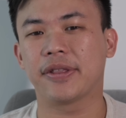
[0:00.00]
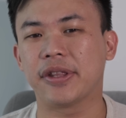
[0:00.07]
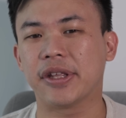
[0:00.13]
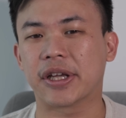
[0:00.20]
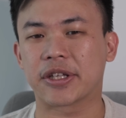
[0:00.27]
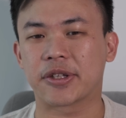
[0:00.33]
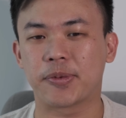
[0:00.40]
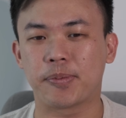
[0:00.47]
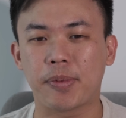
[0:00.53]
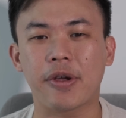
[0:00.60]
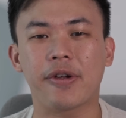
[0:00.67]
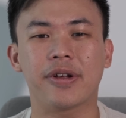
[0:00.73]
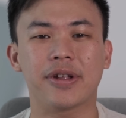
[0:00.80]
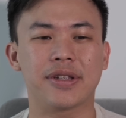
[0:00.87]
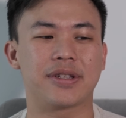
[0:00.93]
the
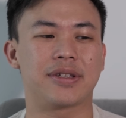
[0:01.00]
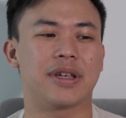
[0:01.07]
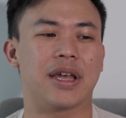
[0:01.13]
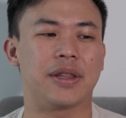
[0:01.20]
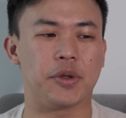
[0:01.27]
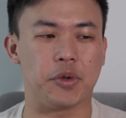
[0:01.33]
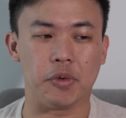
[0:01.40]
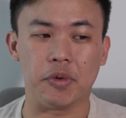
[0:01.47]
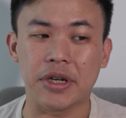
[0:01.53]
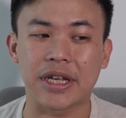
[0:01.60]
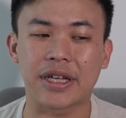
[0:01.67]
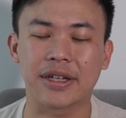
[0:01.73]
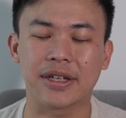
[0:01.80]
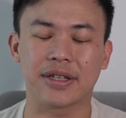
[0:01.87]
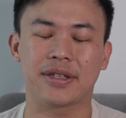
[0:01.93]
experience and the
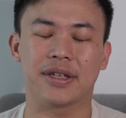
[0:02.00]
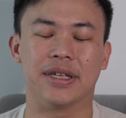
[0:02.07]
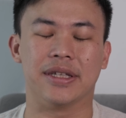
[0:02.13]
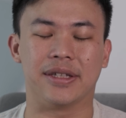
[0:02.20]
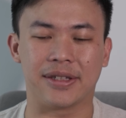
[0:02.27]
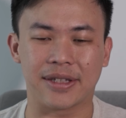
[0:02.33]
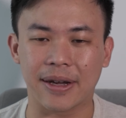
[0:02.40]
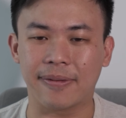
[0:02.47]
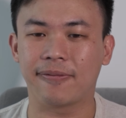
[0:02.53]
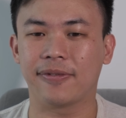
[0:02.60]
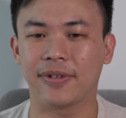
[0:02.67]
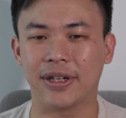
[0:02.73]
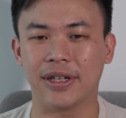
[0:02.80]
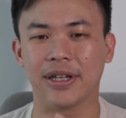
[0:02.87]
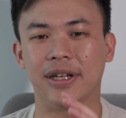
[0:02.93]
uniqueness is
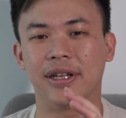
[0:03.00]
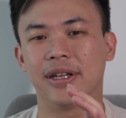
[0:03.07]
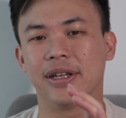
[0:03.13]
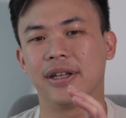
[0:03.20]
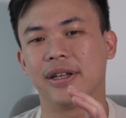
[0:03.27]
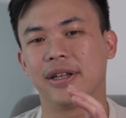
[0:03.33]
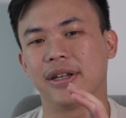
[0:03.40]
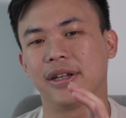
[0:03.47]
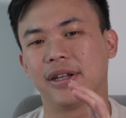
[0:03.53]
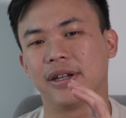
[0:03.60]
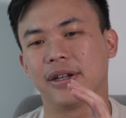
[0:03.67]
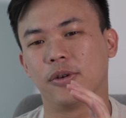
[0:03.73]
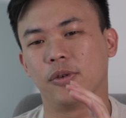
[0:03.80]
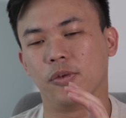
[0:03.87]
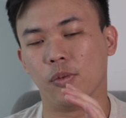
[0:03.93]
definitely
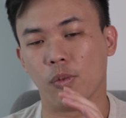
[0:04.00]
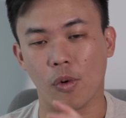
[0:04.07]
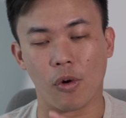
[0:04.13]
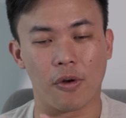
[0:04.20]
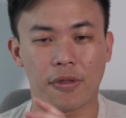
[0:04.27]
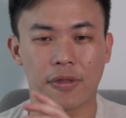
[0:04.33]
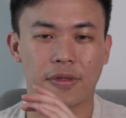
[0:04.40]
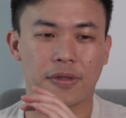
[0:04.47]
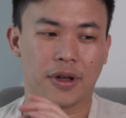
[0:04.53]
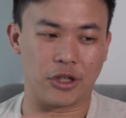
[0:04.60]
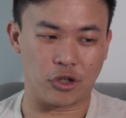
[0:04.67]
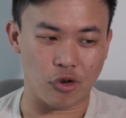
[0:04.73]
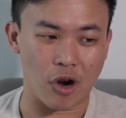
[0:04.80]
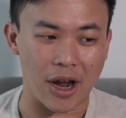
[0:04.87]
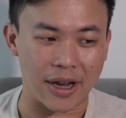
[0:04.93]
worth a
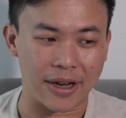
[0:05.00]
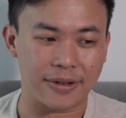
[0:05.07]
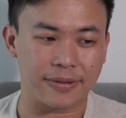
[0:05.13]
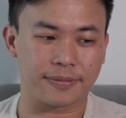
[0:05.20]
try.